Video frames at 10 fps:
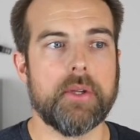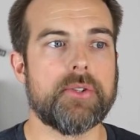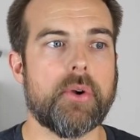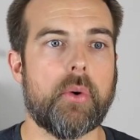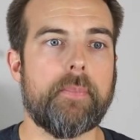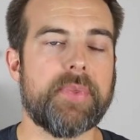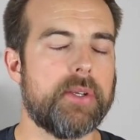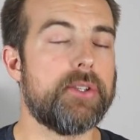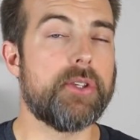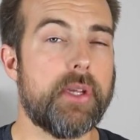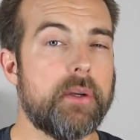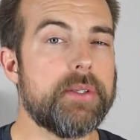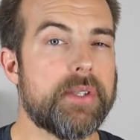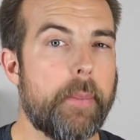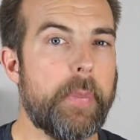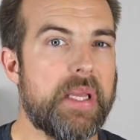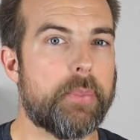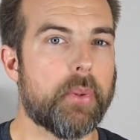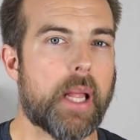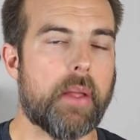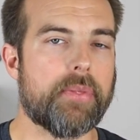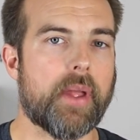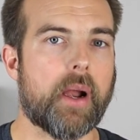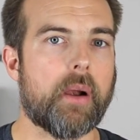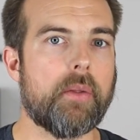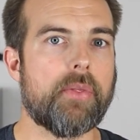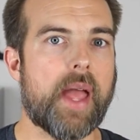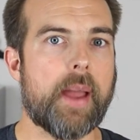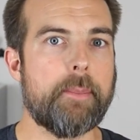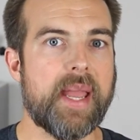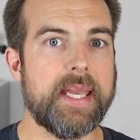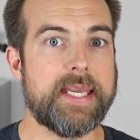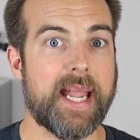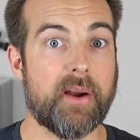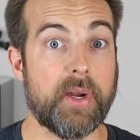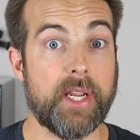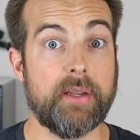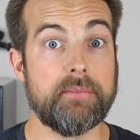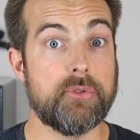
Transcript: So there are some people out there that may carry